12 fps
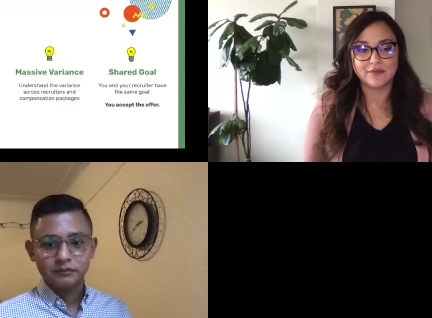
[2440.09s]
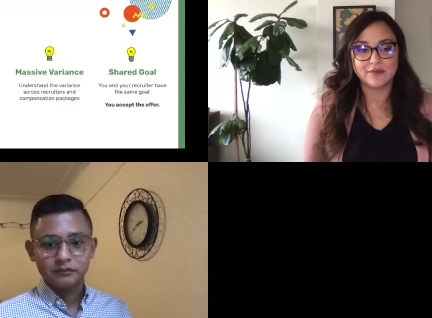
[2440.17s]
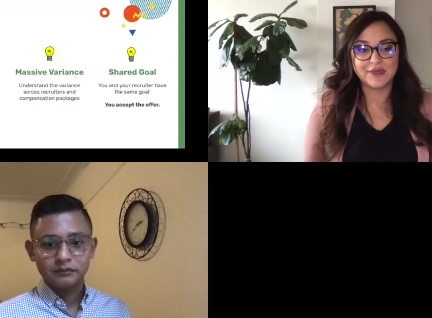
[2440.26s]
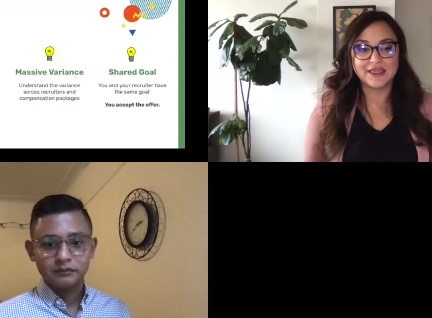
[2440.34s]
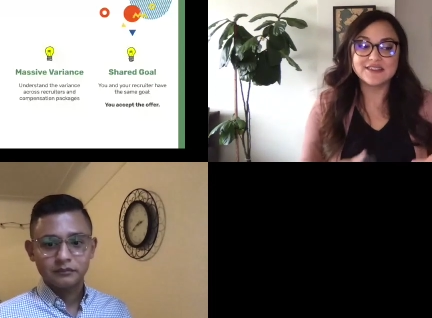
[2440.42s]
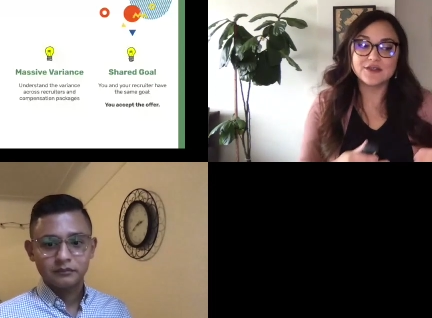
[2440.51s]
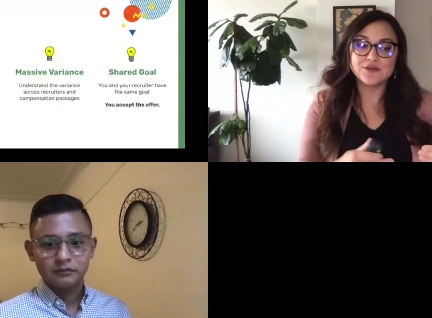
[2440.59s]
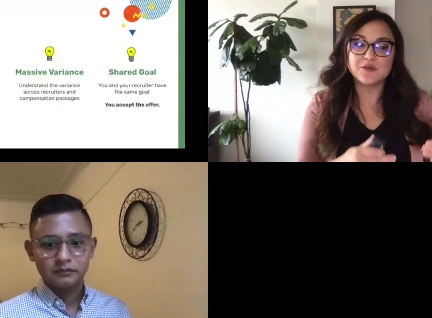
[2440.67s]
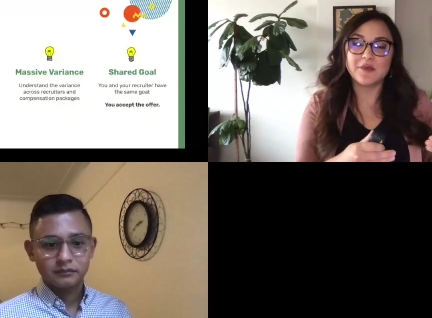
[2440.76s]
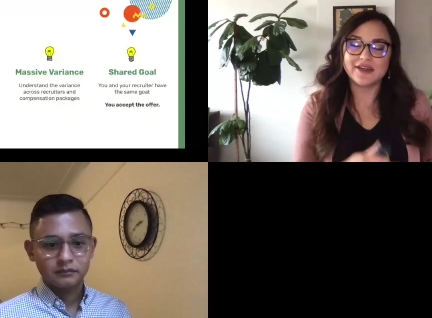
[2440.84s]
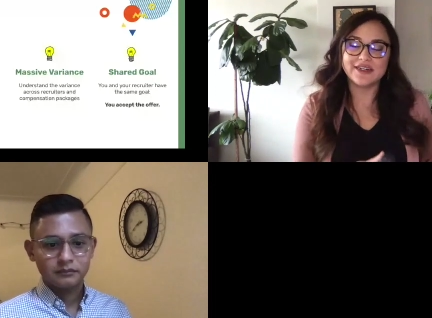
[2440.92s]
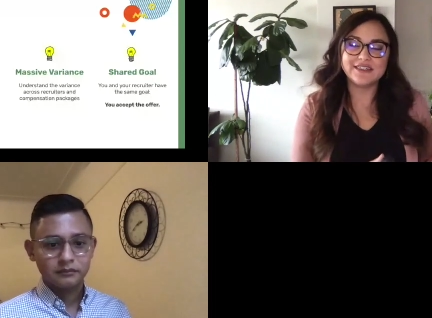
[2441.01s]
Speaker 1: because those
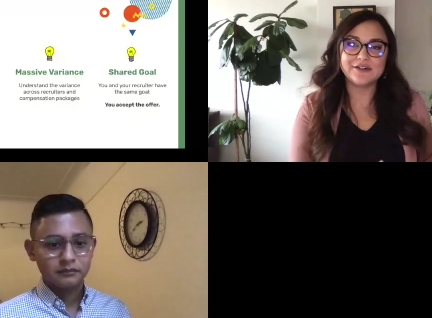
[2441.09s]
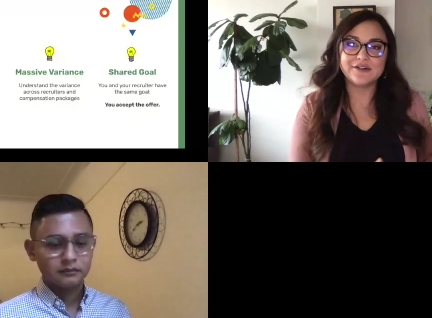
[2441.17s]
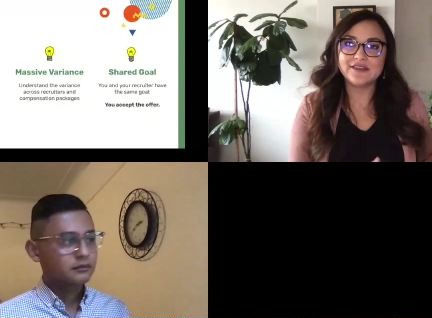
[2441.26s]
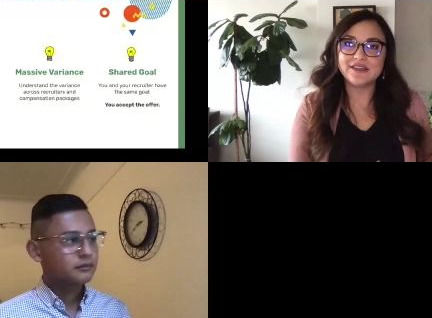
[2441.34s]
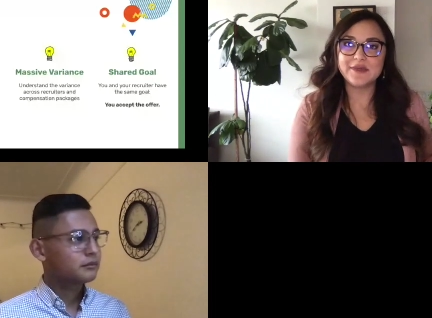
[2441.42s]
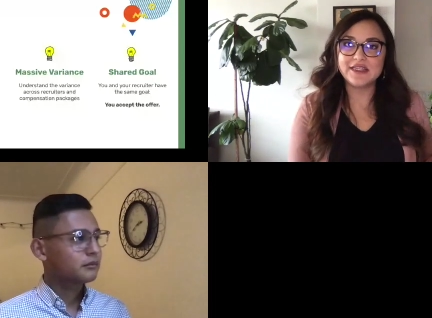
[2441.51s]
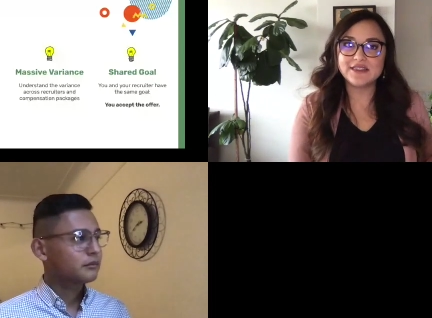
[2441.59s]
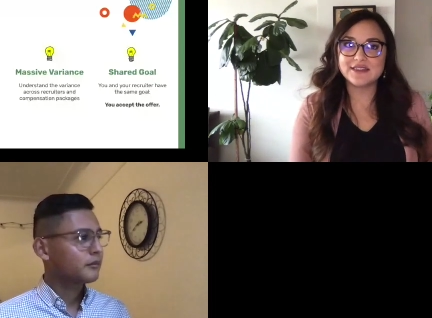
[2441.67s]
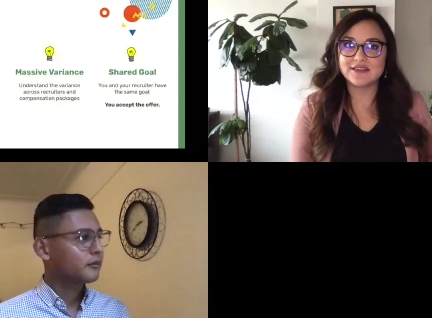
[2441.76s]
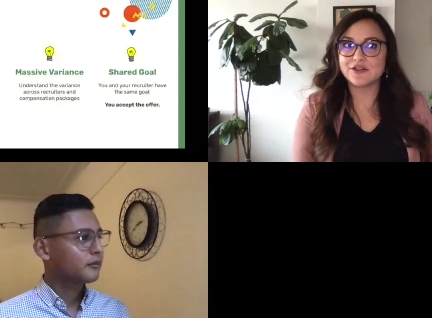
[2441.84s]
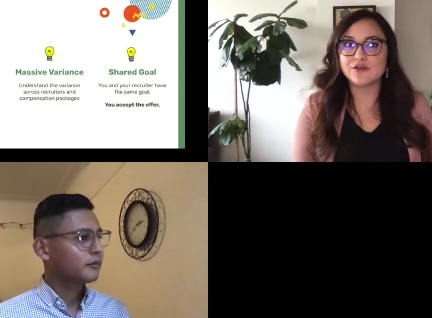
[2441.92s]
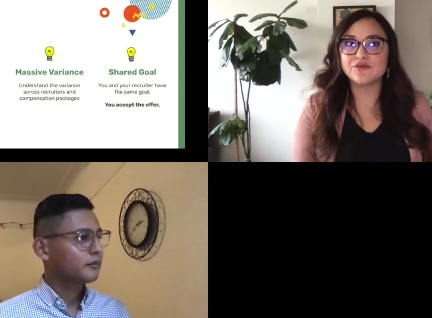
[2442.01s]
monetary limits,
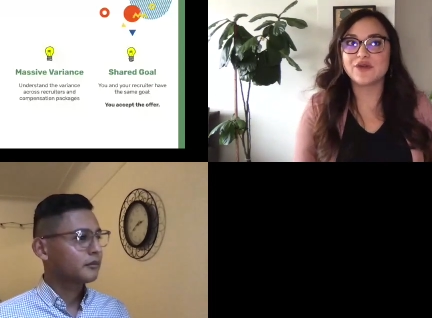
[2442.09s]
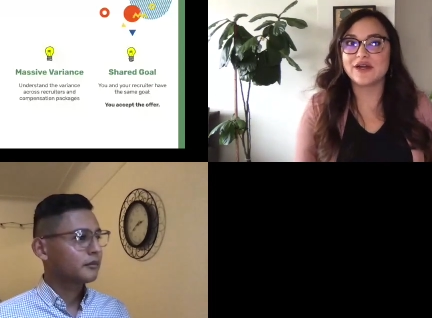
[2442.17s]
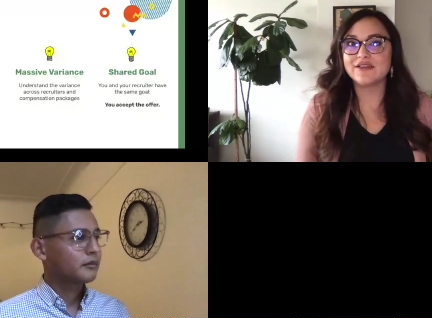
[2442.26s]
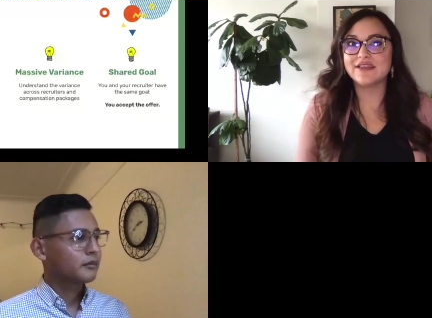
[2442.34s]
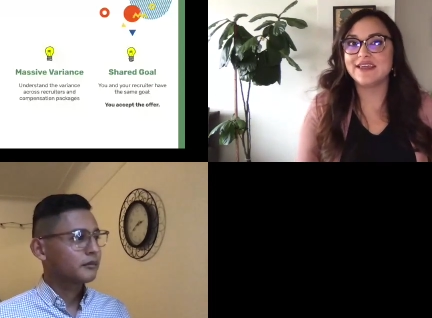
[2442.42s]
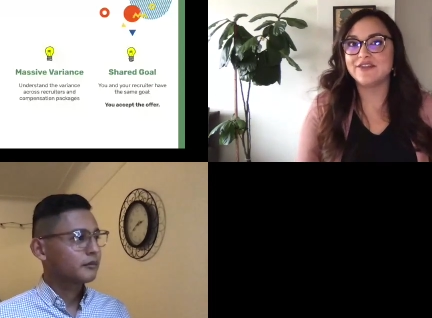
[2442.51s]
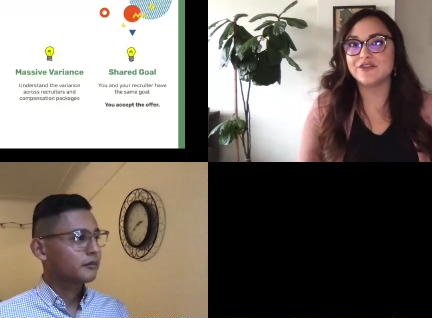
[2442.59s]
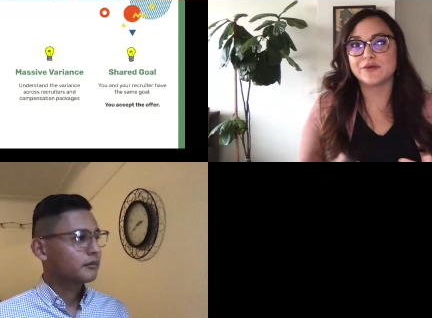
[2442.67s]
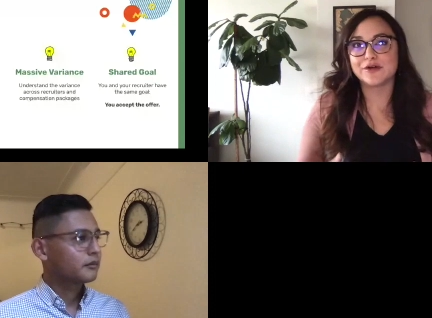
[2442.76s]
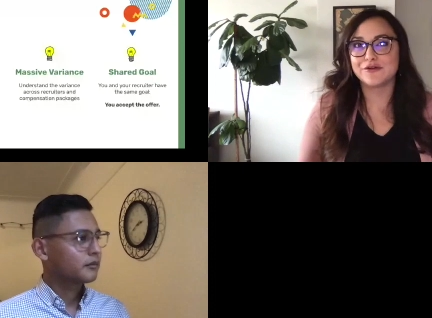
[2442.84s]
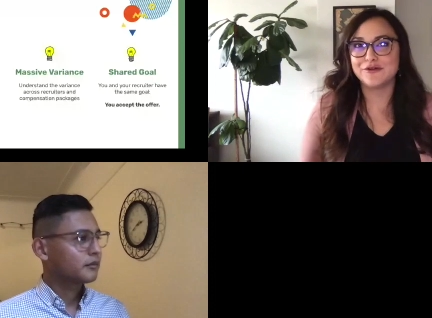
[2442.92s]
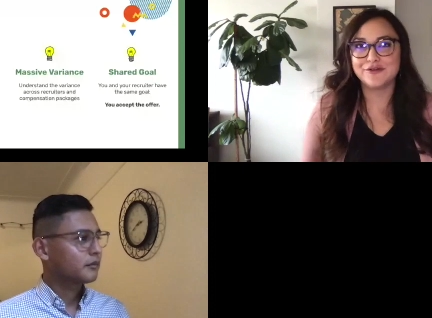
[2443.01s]
they're rarely in the
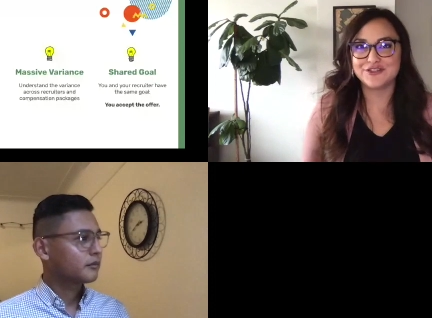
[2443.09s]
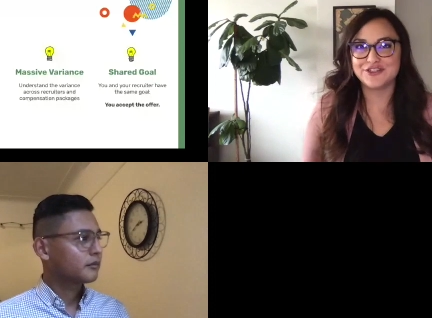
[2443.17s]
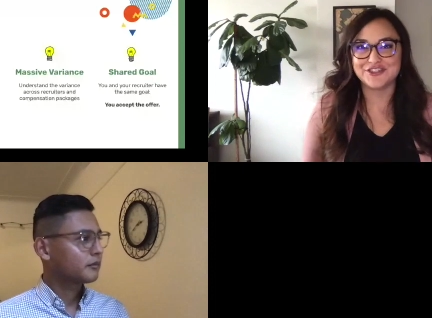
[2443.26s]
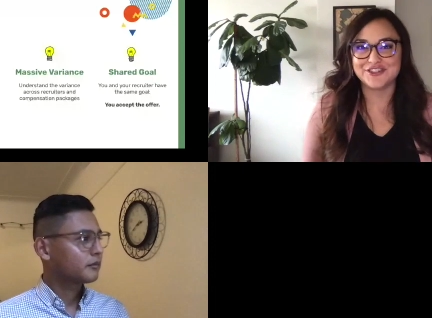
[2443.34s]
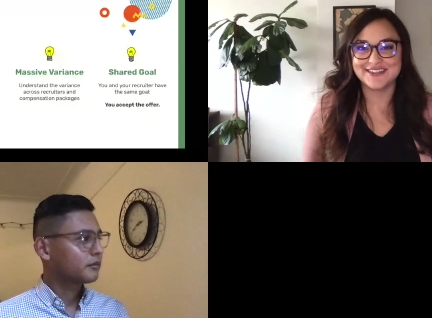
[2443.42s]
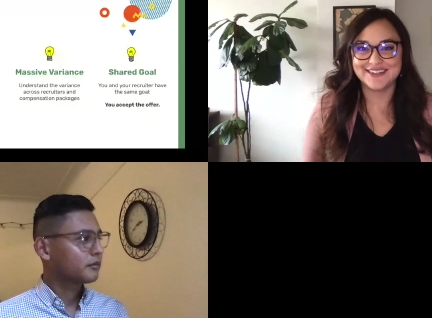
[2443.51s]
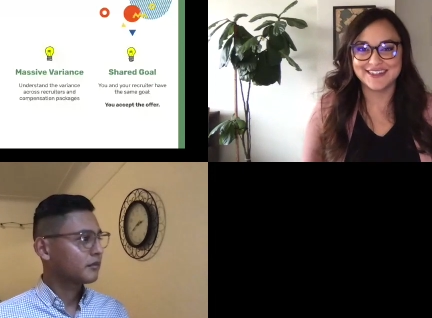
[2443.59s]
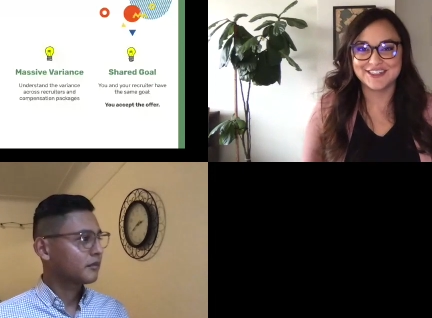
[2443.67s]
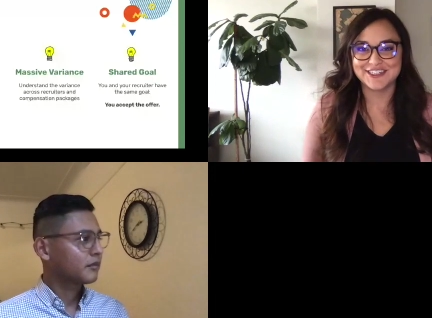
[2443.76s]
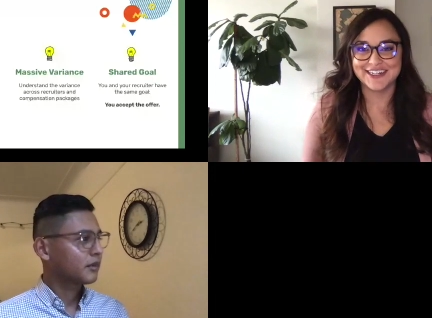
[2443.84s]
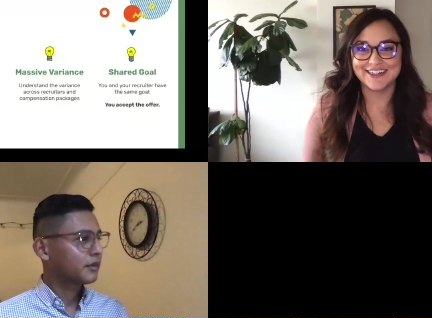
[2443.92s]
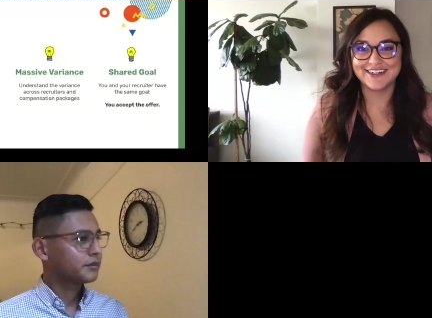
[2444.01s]
recruiter's
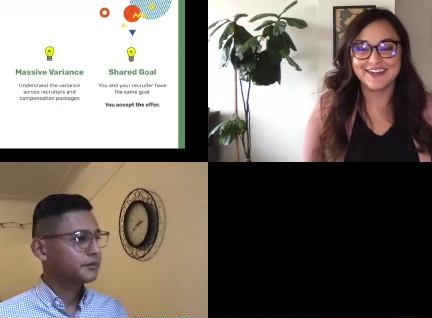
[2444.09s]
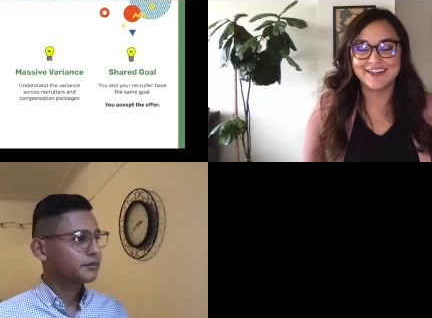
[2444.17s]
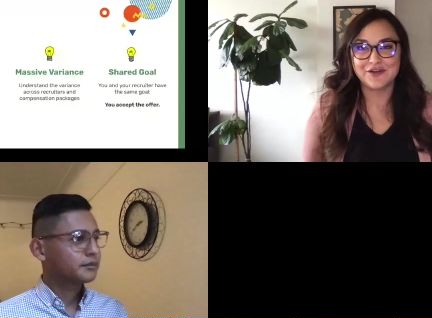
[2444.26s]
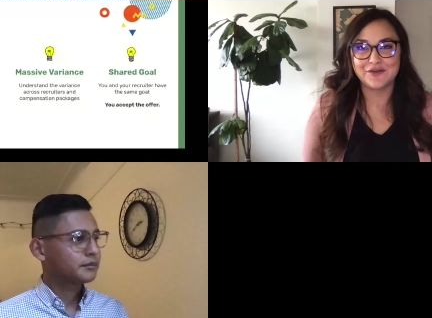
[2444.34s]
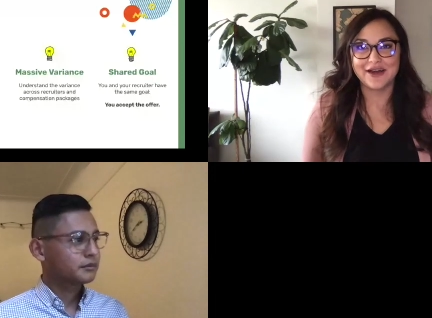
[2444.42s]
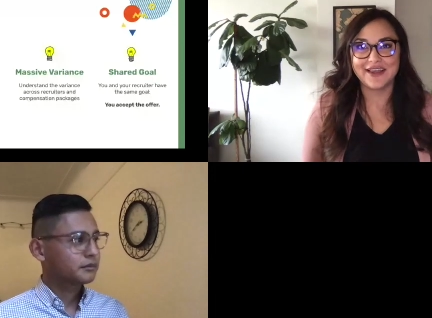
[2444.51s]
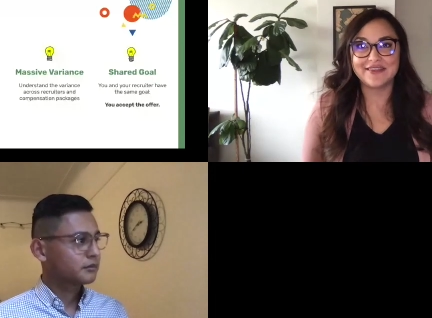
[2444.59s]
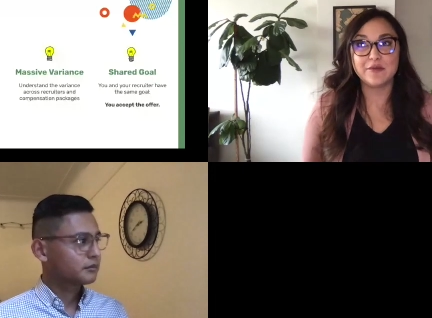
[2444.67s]
jurisdiction, right?